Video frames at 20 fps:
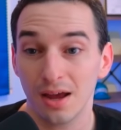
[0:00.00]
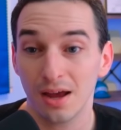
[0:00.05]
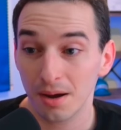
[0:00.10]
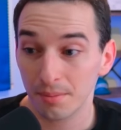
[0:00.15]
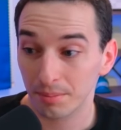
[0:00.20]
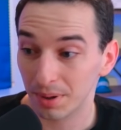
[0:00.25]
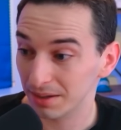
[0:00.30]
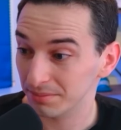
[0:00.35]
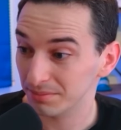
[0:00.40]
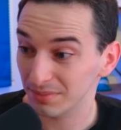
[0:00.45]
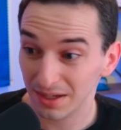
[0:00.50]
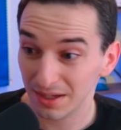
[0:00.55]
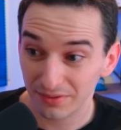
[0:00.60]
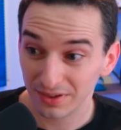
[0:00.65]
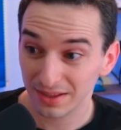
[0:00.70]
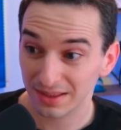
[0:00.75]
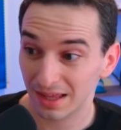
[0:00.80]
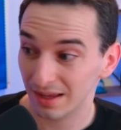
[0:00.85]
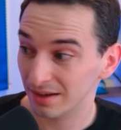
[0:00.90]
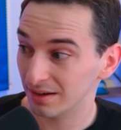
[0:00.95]
But even
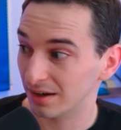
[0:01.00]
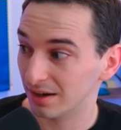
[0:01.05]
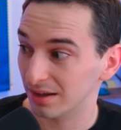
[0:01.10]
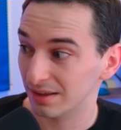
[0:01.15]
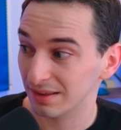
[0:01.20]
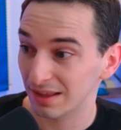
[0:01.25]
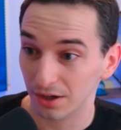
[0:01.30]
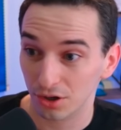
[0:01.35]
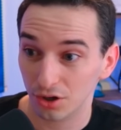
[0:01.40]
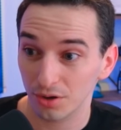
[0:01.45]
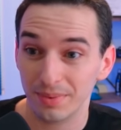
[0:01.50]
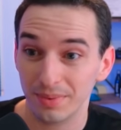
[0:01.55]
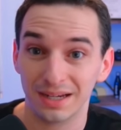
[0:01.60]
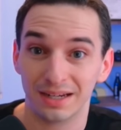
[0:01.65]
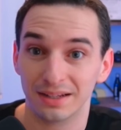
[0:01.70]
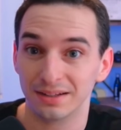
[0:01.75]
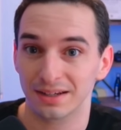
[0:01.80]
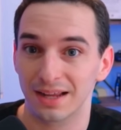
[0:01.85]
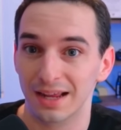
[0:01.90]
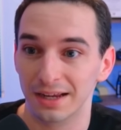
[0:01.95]
then, that could be an
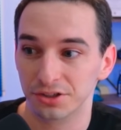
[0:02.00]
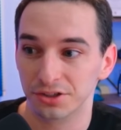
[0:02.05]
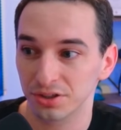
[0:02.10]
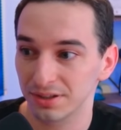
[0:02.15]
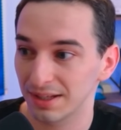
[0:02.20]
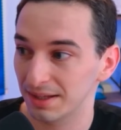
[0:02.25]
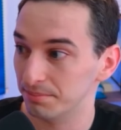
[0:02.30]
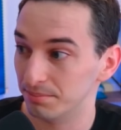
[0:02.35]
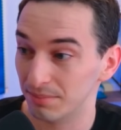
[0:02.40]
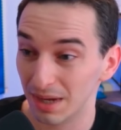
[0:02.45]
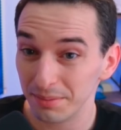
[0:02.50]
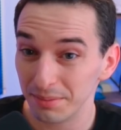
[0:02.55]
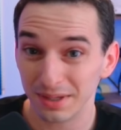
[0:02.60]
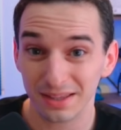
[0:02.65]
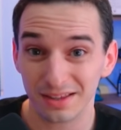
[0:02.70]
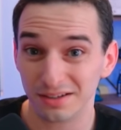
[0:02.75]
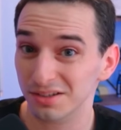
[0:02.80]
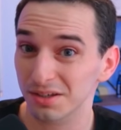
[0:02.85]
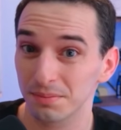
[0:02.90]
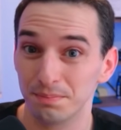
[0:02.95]
indication that maybe
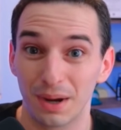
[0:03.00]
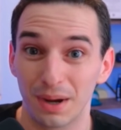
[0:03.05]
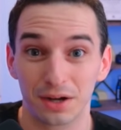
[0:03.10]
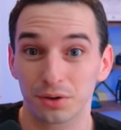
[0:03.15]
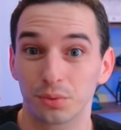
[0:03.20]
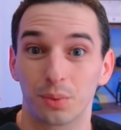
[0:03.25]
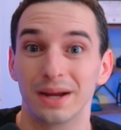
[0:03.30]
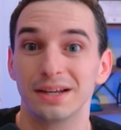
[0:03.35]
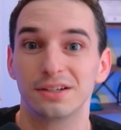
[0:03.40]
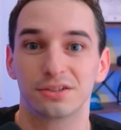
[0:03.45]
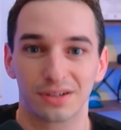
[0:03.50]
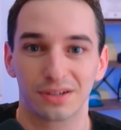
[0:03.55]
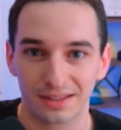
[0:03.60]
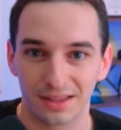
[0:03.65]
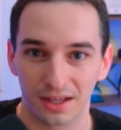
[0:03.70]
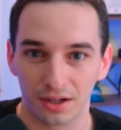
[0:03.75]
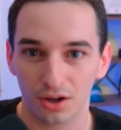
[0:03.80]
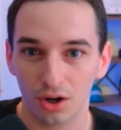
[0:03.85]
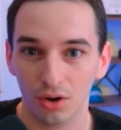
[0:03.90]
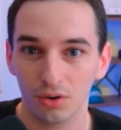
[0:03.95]
there's a better way to write
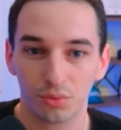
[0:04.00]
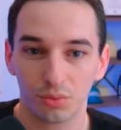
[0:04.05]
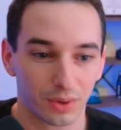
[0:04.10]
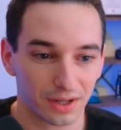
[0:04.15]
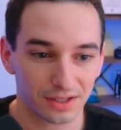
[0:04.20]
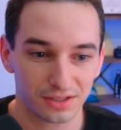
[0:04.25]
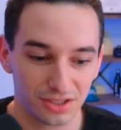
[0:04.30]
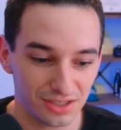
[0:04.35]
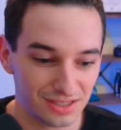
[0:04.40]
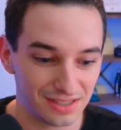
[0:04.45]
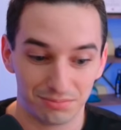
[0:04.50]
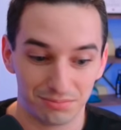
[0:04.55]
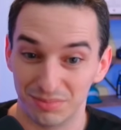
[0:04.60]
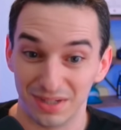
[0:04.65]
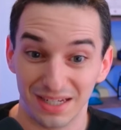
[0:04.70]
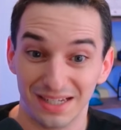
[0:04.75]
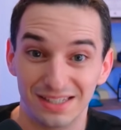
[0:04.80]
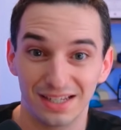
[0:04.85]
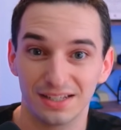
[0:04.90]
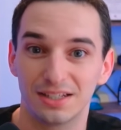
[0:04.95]
that code where it's just
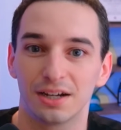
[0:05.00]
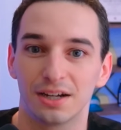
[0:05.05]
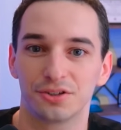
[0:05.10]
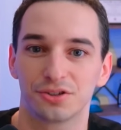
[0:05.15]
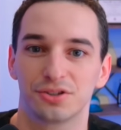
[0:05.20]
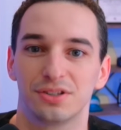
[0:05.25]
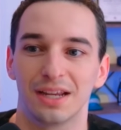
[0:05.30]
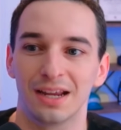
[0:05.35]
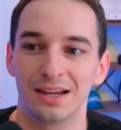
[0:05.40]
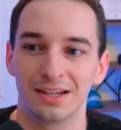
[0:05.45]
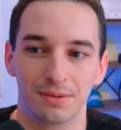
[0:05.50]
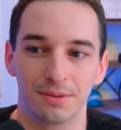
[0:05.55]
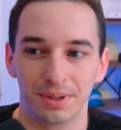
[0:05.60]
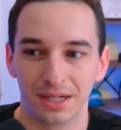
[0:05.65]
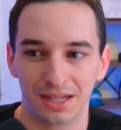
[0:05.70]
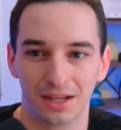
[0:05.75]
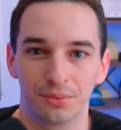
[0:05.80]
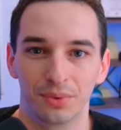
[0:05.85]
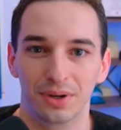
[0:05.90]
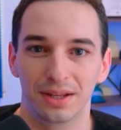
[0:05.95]
easy to understand to
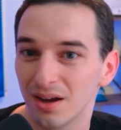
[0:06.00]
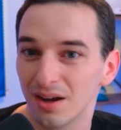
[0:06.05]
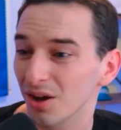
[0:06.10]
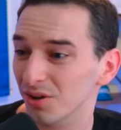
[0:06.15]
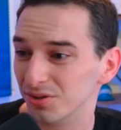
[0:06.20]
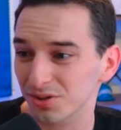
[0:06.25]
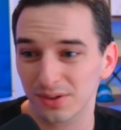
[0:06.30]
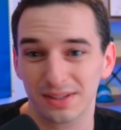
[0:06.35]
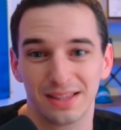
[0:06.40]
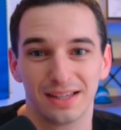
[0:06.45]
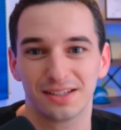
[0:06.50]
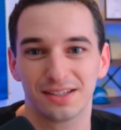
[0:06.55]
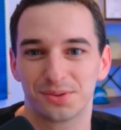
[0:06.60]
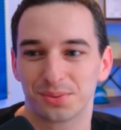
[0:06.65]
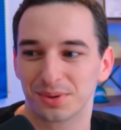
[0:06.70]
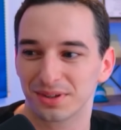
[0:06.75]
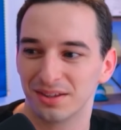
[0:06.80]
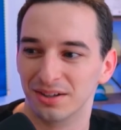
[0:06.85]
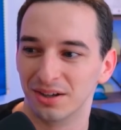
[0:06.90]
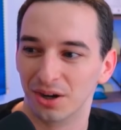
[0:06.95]
begin with. Also, I think it's
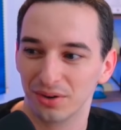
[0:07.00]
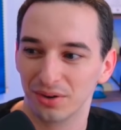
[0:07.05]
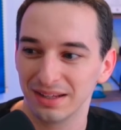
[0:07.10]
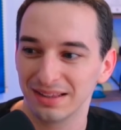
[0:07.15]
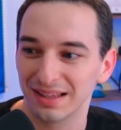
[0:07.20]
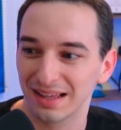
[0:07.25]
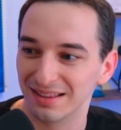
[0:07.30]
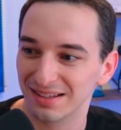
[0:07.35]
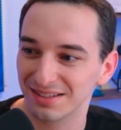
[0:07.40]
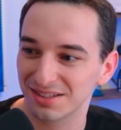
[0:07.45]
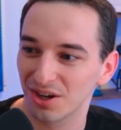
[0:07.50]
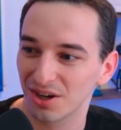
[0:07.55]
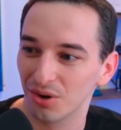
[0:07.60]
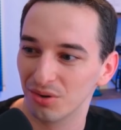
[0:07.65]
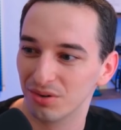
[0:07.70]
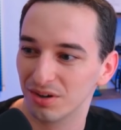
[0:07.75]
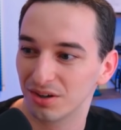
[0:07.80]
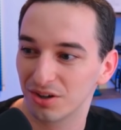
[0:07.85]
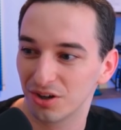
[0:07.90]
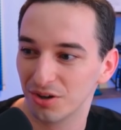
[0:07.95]
worth noting that this
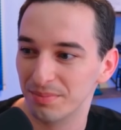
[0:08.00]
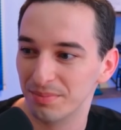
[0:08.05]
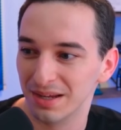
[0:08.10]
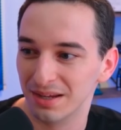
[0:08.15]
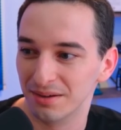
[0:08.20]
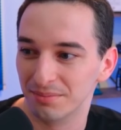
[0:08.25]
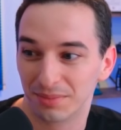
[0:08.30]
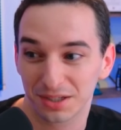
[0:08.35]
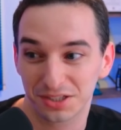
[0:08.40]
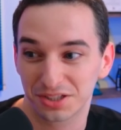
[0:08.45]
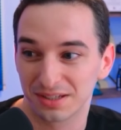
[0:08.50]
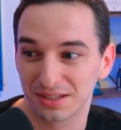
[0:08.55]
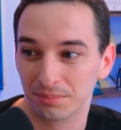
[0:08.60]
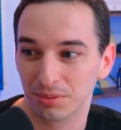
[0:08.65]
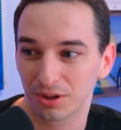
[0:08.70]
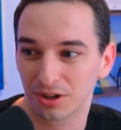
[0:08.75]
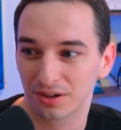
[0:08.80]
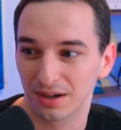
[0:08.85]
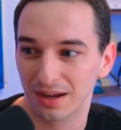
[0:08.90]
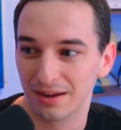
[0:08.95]
code could be much
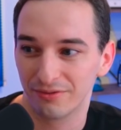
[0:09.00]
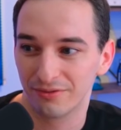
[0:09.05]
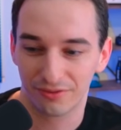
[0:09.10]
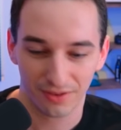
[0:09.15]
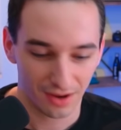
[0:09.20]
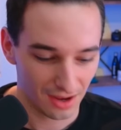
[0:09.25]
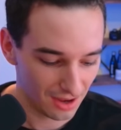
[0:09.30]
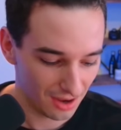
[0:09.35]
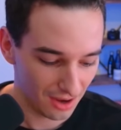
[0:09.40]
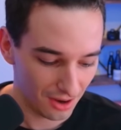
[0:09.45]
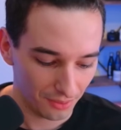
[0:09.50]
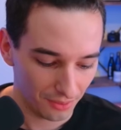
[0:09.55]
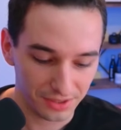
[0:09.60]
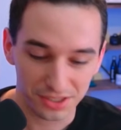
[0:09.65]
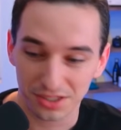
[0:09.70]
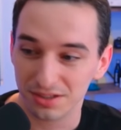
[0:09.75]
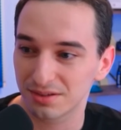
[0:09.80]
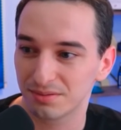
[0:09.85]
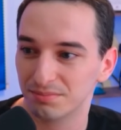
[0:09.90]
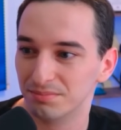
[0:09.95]
simpler if we
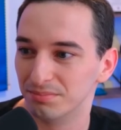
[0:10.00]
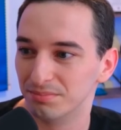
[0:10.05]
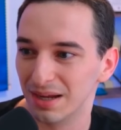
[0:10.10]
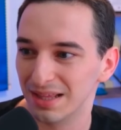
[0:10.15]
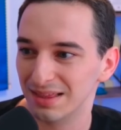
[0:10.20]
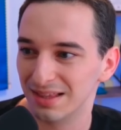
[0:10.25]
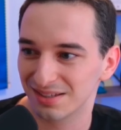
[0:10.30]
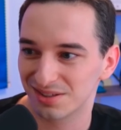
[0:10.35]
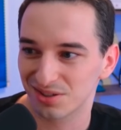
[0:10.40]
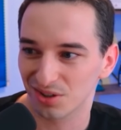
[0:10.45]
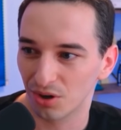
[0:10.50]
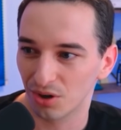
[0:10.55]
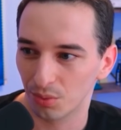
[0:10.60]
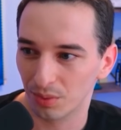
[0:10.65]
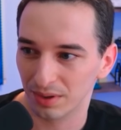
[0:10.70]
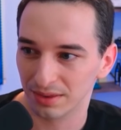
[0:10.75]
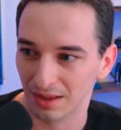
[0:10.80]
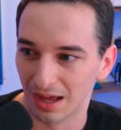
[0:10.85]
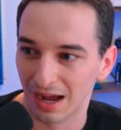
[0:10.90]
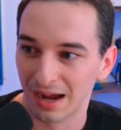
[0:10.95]
just made this all
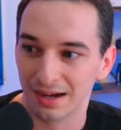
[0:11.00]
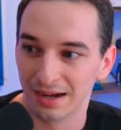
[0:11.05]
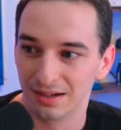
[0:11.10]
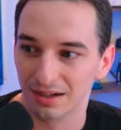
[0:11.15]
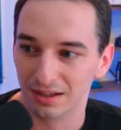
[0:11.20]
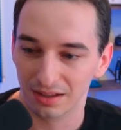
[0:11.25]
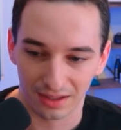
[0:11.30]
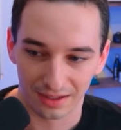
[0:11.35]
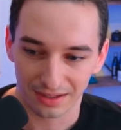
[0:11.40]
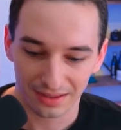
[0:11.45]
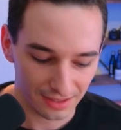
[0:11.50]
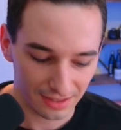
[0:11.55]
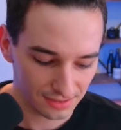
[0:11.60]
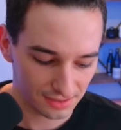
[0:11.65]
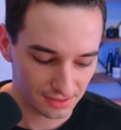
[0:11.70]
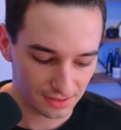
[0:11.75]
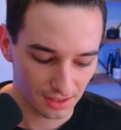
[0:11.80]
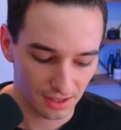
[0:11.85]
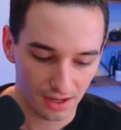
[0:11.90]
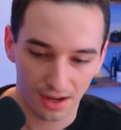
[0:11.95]
one line like
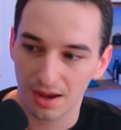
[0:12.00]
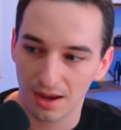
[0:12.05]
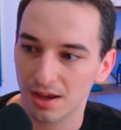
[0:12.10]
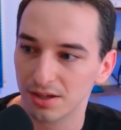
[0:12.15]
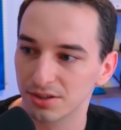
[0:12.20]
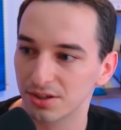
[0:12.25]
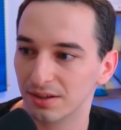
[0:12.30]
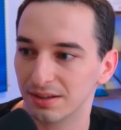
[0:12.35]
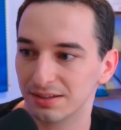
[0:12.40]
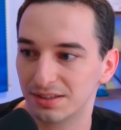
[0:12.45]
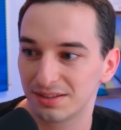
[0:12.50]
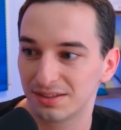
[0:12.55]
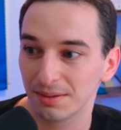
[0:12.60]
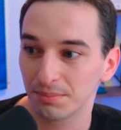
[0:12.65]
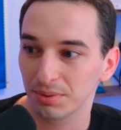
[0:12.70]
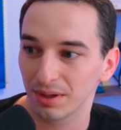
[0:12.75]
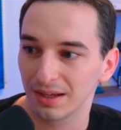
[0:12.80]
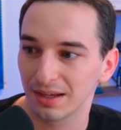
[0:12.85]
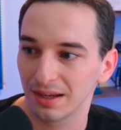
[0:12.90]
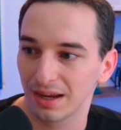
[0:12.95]
this. So
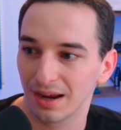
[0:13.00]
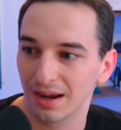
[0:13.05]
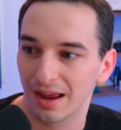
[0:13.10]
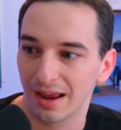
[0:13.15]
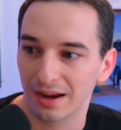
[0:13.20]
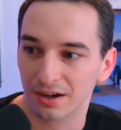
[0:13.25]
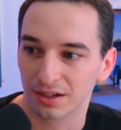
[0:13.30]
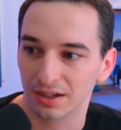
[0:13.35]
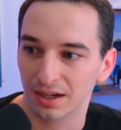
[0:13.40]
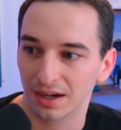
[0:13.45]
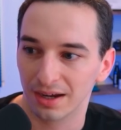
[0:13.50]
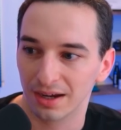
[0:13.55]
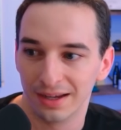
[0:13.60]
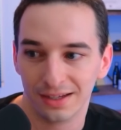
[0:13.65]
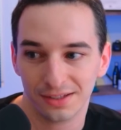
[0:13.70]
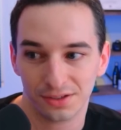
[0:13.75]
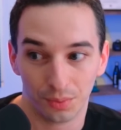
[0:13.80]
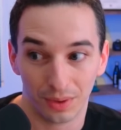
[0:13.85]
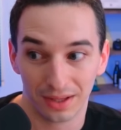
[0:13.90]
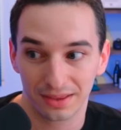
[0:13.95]
simply area
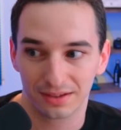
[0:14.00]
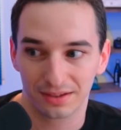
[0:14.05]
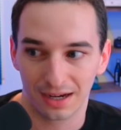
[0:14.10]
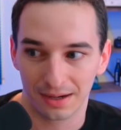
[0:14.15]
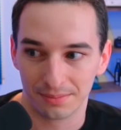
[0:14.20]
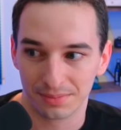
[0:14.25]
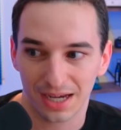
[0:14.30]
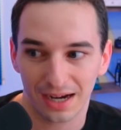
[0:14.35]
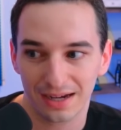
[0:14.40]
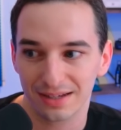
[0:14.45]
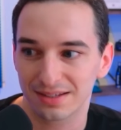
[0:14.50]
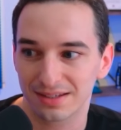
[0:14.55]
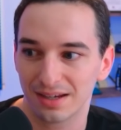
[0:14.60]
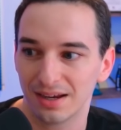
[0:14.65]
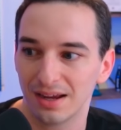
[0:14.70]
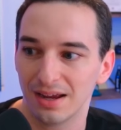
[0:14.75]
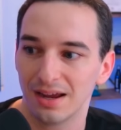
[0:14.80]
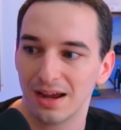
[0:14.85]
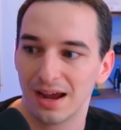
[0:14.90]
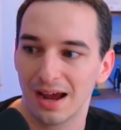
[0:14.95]
is width times height.
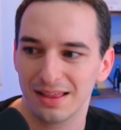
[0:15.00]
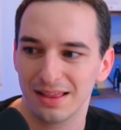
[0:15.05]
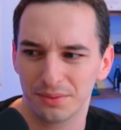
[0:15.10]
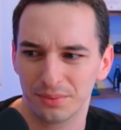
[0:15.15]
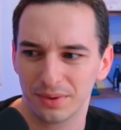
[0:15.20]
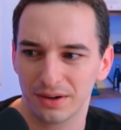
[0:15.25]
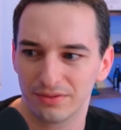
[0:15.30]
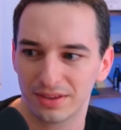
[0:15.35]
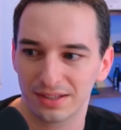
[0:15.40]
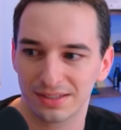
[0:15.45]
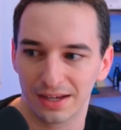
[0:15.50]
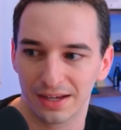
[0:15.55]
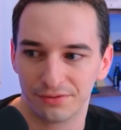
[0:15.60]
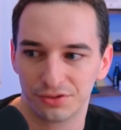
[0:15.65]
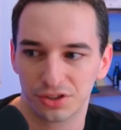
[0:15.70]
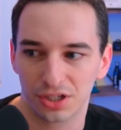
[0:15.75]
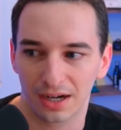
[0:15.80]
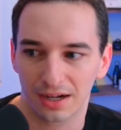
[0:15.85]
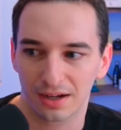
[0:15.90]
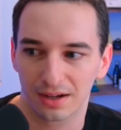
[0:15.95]
And then we have this if
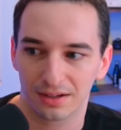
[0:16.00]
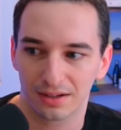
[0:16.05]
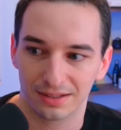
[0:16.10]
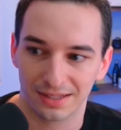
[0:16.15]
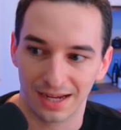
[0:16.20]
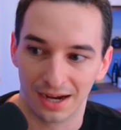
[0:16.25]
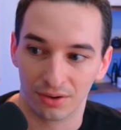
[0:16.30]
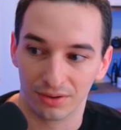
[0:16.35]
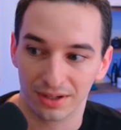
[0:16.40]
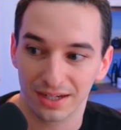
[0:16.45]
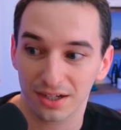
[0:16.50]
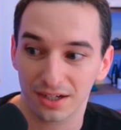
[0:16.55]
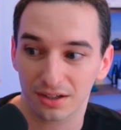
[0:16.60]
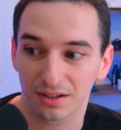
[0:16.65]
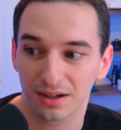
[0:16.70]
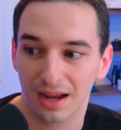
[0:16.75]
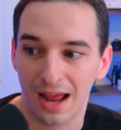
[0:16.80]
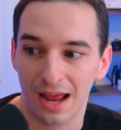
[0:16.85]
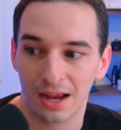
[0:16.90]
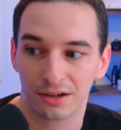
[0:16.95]
check down here
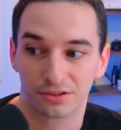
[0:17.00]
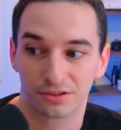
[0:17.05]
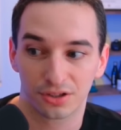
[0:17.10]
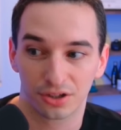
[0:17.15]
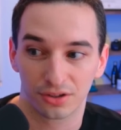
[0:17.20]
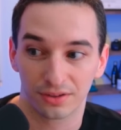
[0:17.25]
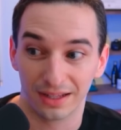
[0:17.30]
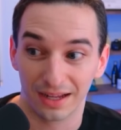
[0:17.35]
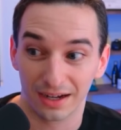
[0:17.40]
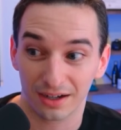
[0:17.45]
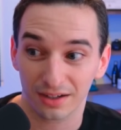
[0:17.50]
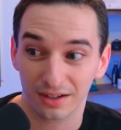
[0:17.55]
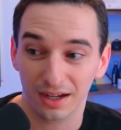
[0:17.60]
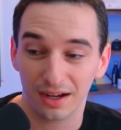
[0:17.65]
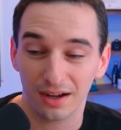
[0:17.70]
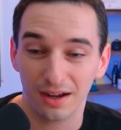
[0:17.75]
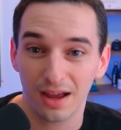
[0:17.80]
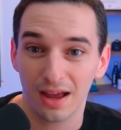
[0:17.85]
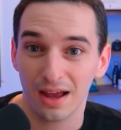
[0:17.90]
and return the area.